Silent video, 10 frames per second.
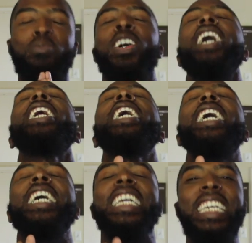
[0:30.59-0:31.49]
But
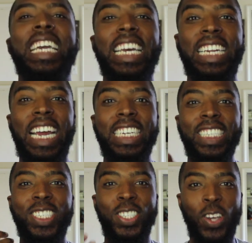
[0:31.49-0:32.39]
again, that
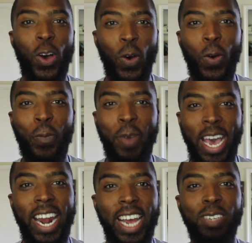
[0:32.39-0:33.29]
is so
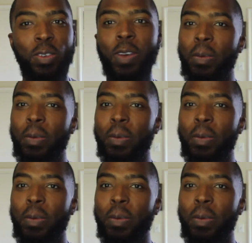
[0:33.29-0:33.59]
badass movie.